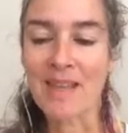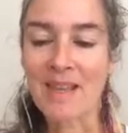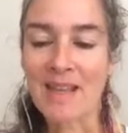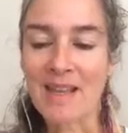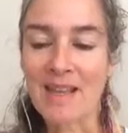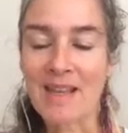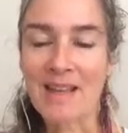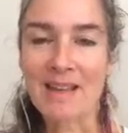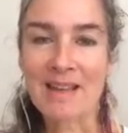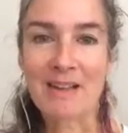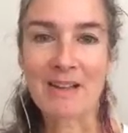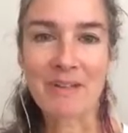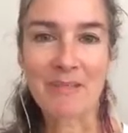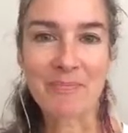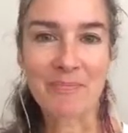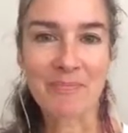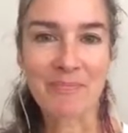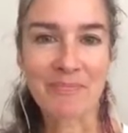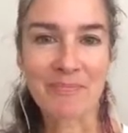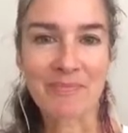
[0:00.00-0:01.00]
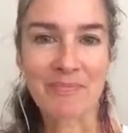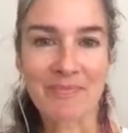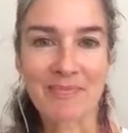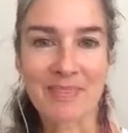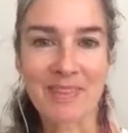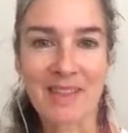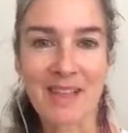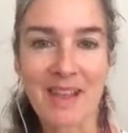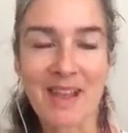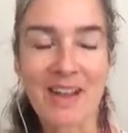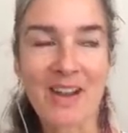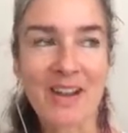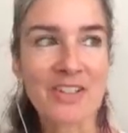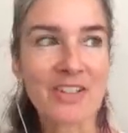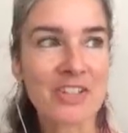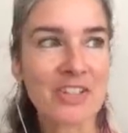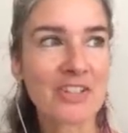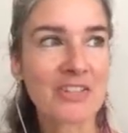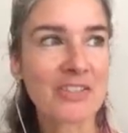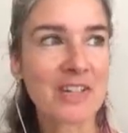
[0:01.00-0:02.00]
answering
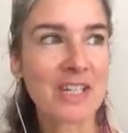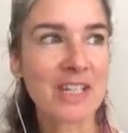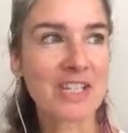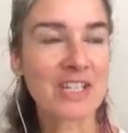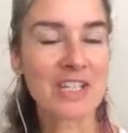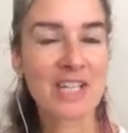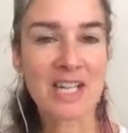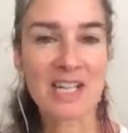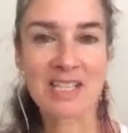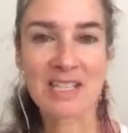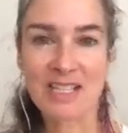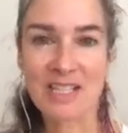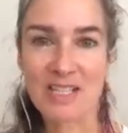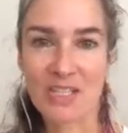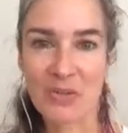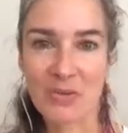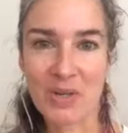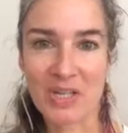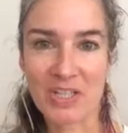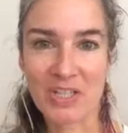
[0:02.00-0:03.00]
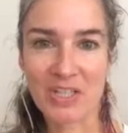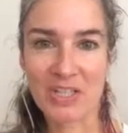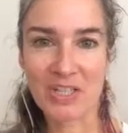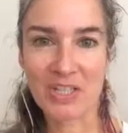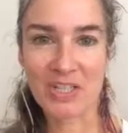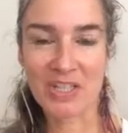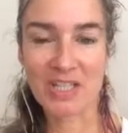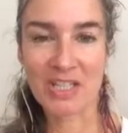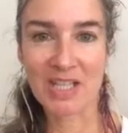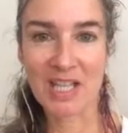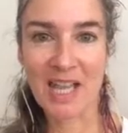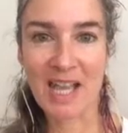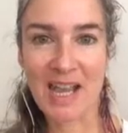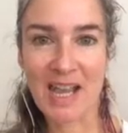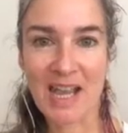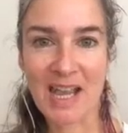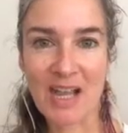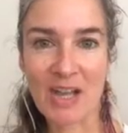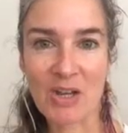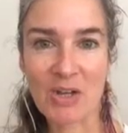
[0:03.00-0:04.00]
Shakti's question as to
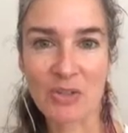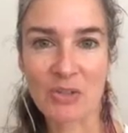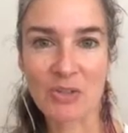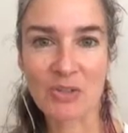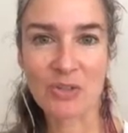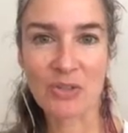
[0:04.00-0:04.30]
how